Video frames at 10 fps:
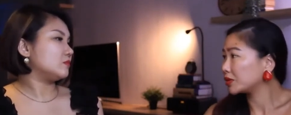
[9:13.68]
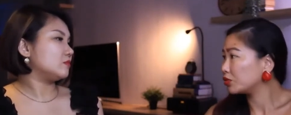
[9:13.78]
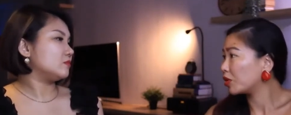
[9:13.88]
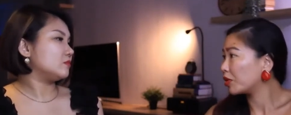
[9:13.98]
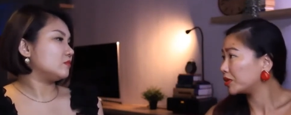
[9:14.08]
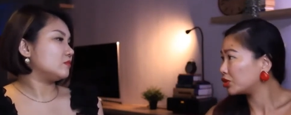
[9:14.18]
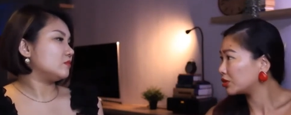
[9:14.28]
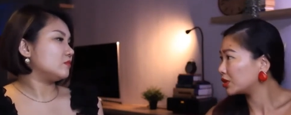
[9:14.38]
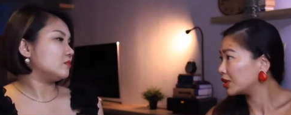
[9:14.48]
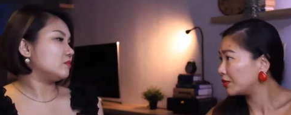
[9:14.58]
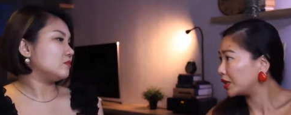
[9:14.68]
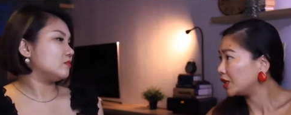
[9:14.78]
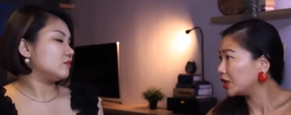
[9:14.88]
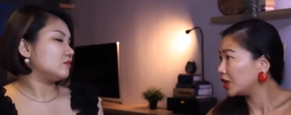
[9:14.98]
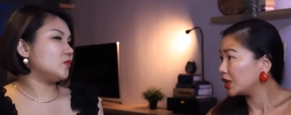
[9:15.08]
Speaker 1: you're more mature than me,
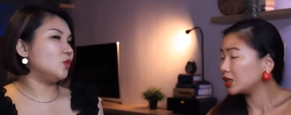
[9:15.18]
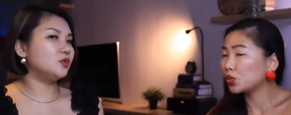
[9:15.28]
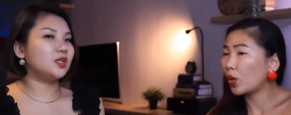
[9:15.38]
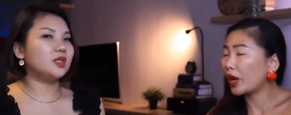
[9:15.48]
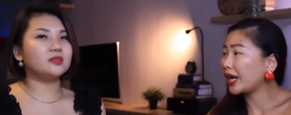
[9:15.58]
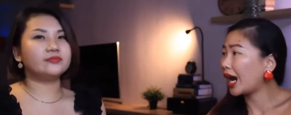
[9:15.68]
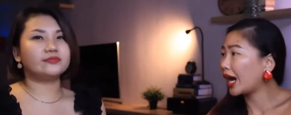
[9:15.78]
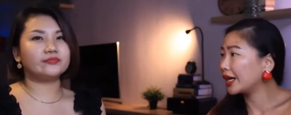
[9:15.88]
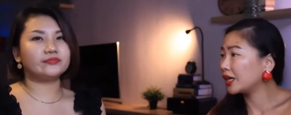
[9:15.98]
is older. way higher.